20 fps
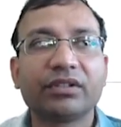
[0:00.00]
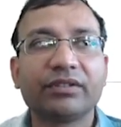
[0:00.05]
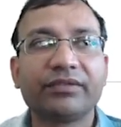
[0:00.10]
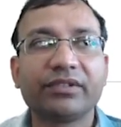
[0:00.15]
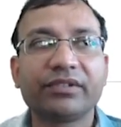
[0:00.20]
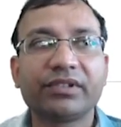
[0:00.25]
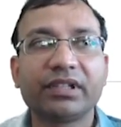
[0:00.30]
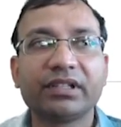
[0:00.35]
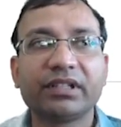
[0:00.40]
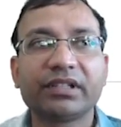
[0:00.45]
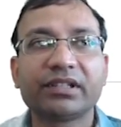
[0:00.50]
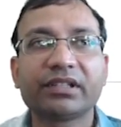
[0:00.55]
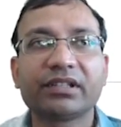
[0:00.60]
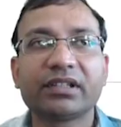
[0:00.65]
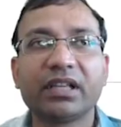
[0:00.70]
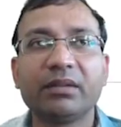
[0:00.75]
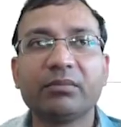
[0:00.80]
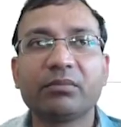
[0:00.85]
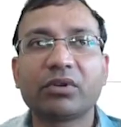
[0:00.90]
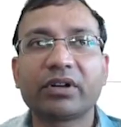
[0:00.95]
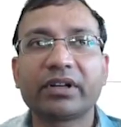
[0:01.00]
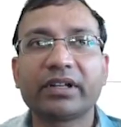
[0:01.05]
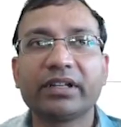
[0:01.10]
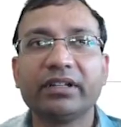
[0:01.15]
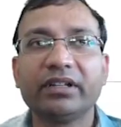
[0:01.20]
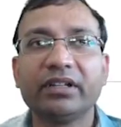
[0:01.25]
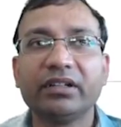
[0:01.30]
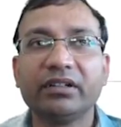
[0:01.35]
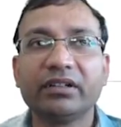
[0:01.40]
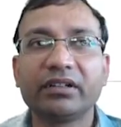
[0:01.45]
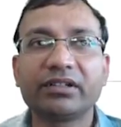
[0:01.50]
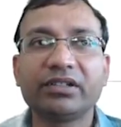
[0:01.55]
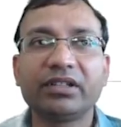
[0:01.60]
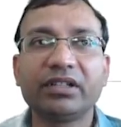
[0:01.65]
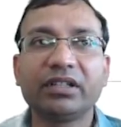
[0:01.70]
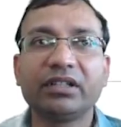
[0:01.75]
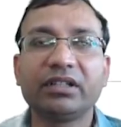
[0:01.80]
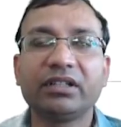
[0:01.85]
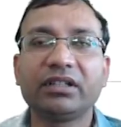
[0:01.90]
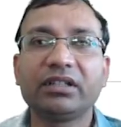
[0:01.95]
So if you see, this is the embodied
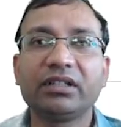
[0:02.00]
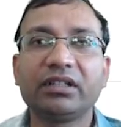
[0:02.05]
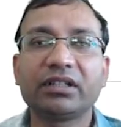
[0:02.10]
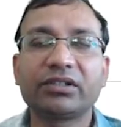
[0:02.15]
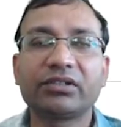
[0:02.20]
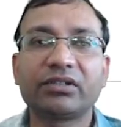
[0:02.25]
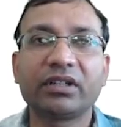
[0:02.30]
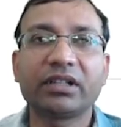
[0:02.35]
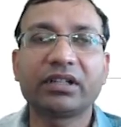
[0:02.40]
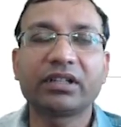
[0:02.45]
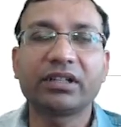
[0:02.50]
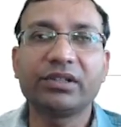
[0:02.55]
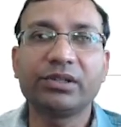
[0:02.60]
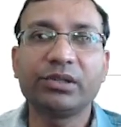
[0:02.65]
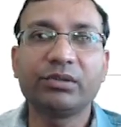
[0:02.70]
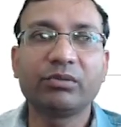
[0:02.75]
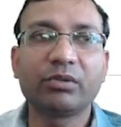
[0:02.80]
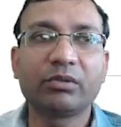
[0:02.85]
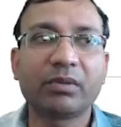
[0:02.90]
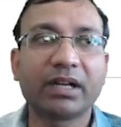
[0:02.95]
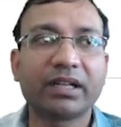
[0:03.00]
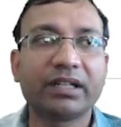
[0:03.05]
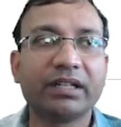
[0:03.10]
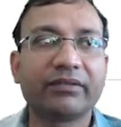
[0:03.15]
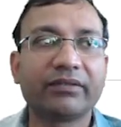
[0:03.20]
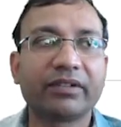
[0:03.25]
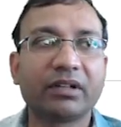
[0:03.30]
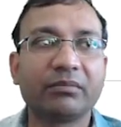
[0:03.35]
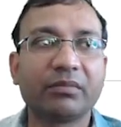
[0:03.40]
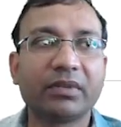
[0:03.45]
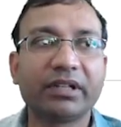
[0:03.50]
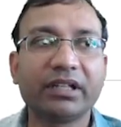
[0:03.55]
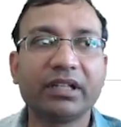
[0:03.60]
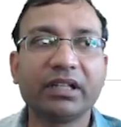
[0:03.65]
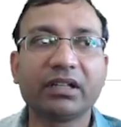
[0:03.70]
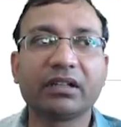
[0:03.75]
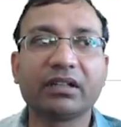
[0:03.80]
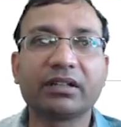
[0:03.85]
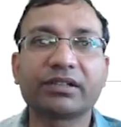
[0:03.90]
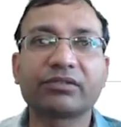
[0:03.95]
energy actually consumed by different
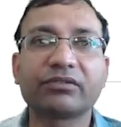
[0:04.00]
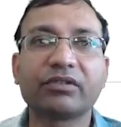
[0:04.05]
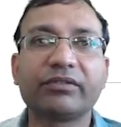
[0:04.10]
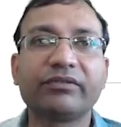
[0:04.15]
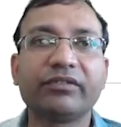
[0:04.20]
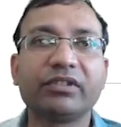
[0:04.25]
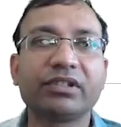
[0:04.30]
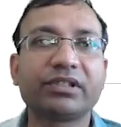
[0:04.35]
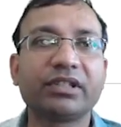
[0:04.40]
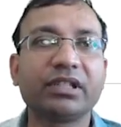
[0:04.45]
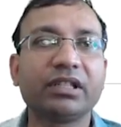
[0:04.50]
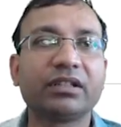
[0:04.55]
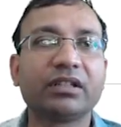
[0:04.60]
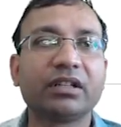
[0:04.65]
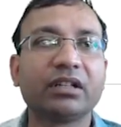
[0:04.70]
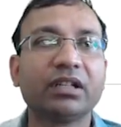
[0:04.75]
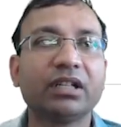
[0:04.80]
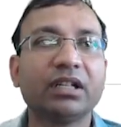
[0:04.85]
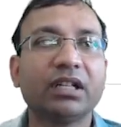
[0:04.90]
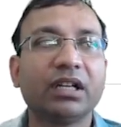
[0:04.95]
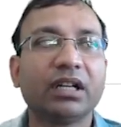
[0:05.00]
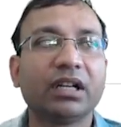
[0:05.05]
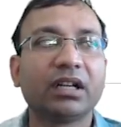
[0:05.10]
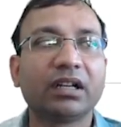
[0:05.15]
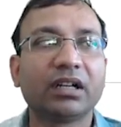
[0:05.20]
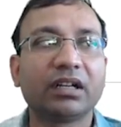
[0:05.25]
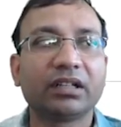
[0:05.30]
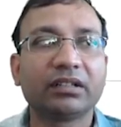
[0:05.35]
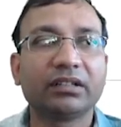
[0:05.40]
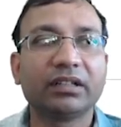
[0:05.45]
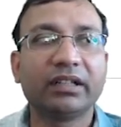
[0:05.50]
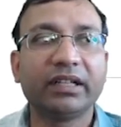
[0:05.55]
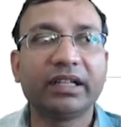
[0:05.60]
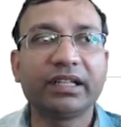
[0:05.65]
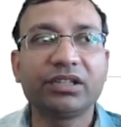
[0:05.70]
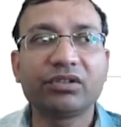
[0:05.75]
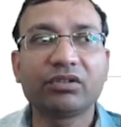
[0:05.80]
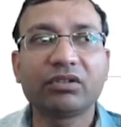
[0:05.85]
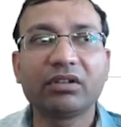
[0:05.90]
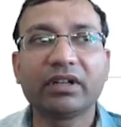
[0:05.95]
materials. So if you see the
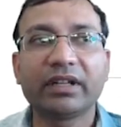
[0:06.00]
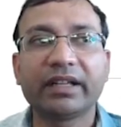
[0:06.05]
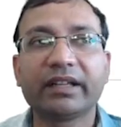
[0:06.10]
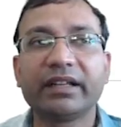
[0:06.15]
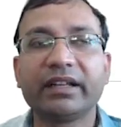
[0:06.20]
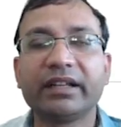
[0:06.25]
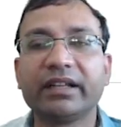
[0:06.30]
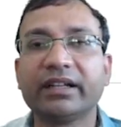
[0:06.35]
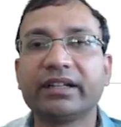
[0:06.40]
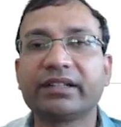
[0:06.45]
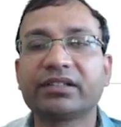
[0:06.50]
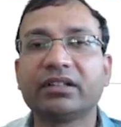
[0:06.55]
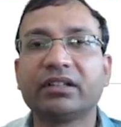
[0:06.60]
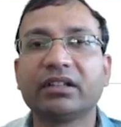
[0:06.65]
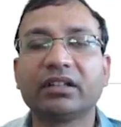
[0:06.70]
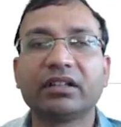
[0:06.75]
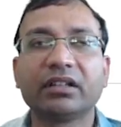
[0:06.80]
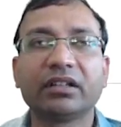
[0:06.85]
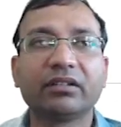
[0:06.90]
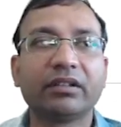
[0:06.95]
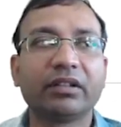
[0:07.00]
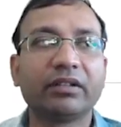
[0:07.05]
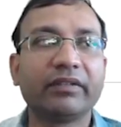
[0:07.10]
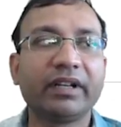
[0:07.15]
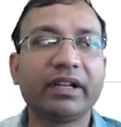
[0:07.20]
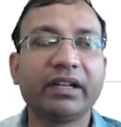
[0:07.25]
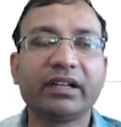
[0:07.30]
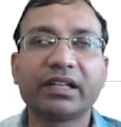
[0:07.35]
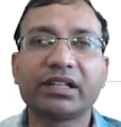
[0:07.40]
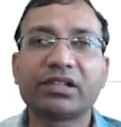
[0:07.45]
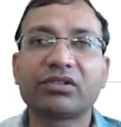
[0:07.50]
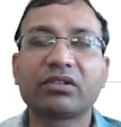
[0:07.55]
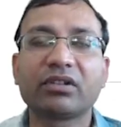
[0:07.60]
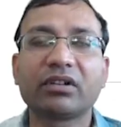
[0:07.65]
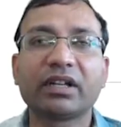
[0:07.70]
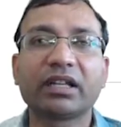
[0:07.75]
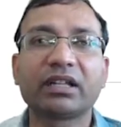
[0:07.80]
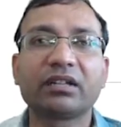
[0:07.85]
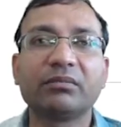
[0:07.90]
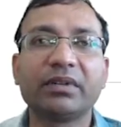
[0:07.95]
natural aggregates, the very
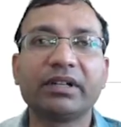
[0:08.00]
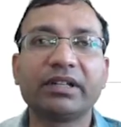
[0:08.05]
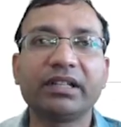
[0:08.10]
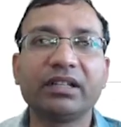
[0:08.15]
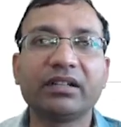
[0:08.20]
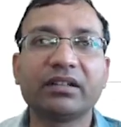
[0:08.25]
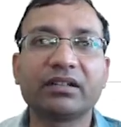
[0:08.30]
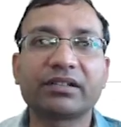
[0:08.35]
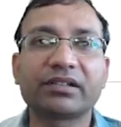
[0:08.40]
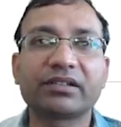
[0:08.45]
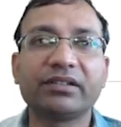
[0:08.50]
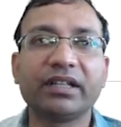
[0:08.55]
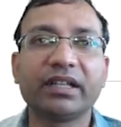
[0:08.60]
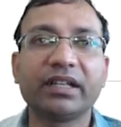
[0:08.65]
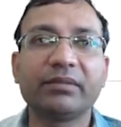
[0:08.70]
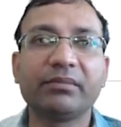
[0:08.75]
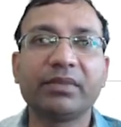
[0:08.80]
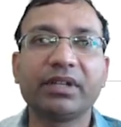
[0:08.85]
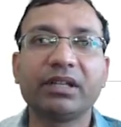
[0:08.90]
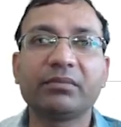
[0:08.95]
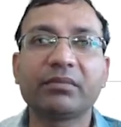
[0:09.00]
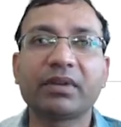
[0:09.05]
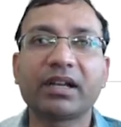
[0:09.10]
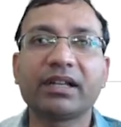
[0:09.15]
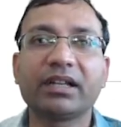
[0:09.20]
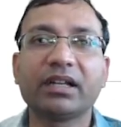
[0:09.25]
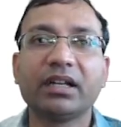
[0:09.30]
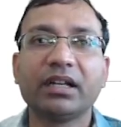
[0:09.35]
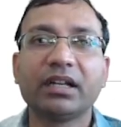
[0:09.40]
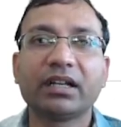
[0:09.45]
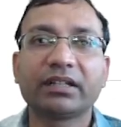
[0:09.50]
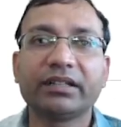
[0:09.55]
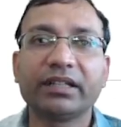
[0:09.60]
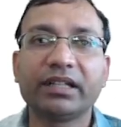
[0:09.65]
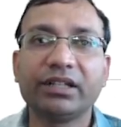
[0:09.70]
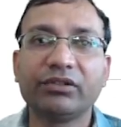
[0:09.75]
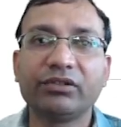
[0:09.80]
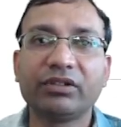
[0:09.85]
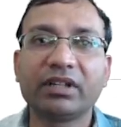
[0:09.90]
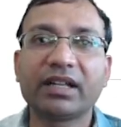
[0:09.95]
natural like materials,
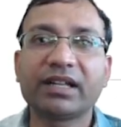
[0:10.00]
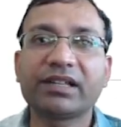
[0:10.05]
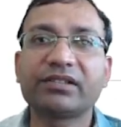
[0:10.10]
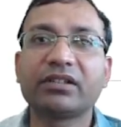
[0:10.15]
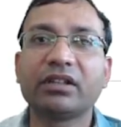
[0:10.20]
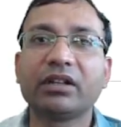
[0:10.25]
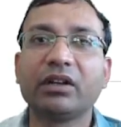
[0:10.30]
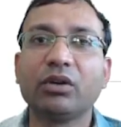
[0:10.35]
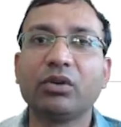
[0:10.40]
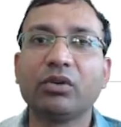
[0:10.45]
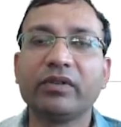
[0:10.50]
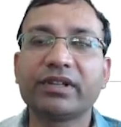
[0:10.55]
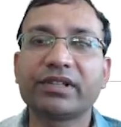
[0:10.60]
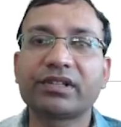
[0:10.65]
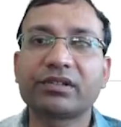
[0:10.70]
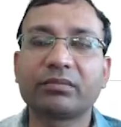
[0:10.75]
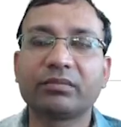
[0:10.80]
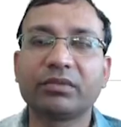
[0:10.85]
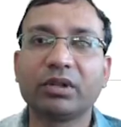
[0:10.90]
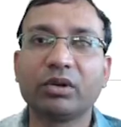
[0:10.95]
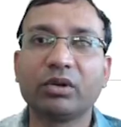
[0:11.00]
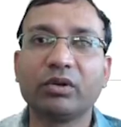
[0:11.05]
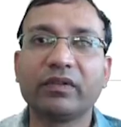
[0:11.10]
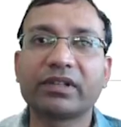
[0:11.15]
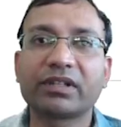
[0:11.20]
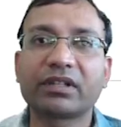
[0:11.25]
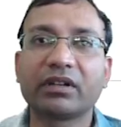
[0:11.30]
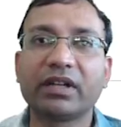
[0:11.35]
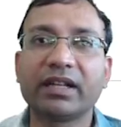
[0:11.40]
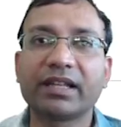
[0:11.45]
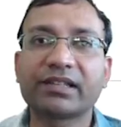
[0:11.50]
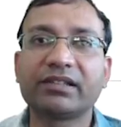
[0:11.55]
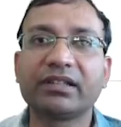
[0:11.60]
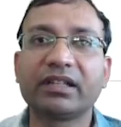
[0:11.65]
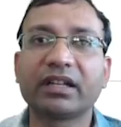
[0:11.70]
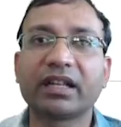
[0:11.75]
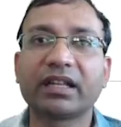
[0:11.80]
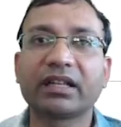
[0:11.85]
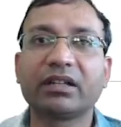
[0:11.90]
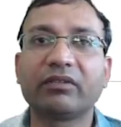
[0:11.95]
they utilize the lowest of the lowest,
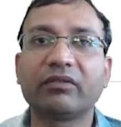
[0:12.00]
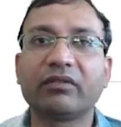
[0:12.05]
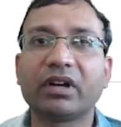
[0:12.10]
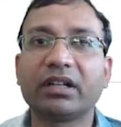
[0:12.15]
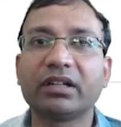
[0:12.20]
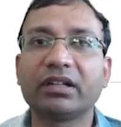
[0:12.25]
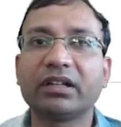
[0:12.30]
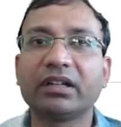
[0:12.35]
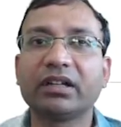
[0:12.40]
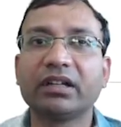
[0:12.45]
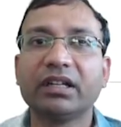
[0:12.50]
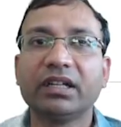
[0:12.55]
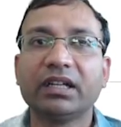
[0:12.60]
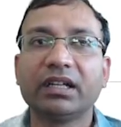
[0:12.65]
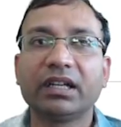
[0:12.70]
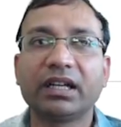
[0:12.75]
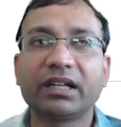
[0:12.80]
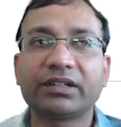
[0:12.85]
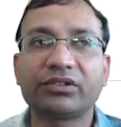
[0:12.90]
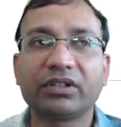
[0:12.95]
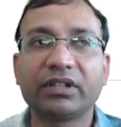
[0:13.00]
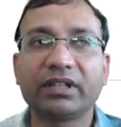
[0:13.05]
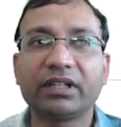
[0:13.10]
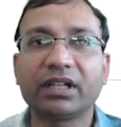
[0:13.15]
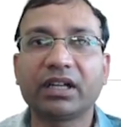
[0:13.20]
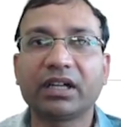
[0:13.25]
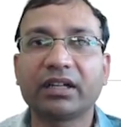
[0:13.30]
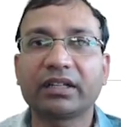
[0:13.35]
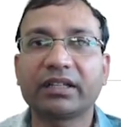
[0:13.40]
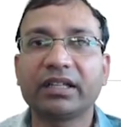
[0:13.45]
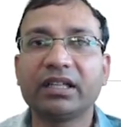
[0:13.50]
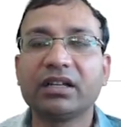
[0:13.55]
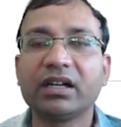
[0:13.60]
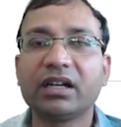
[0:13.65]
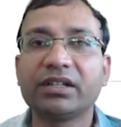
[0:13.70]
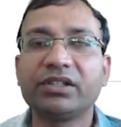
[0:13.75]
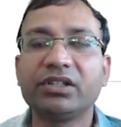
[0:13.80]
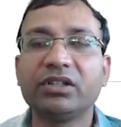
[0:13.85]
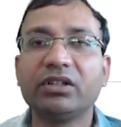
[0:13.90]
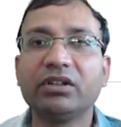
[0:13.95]
less than like a 1 actually
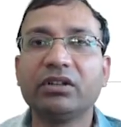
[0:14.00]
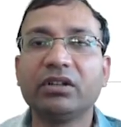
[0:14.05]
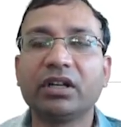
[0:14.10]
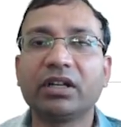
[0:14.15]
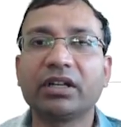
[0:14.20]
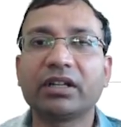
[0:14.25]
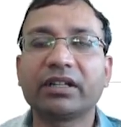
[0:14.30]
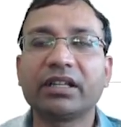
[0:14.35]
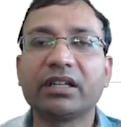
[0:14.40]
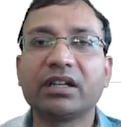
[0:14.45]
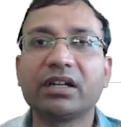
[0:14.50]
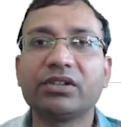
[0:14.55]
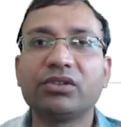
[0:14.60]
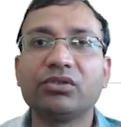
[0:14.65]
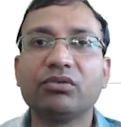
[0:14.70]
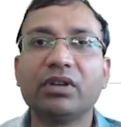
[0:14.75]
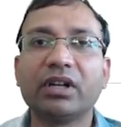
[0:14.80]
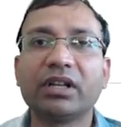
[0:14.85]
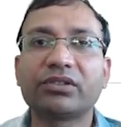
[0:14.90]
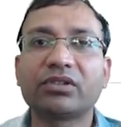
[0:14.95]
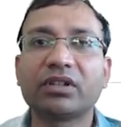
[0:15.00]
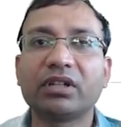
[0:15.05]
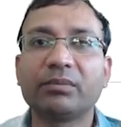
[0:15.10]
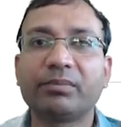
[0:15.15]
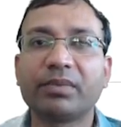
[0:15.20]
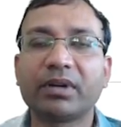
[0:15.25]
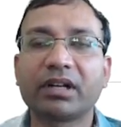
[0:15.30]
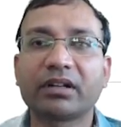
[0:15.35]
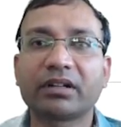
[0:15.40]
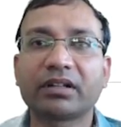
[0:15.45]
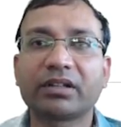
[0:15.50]
gigajoule actually